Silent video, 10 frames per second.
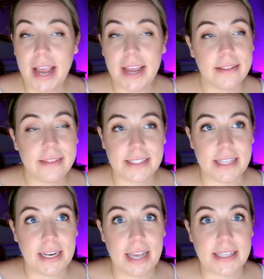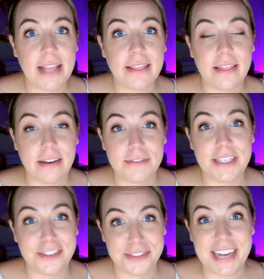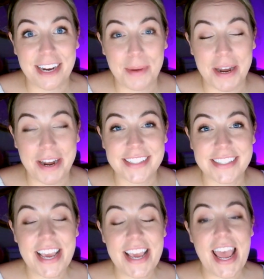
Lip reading: Listen, guys, I love Teacher Style Box.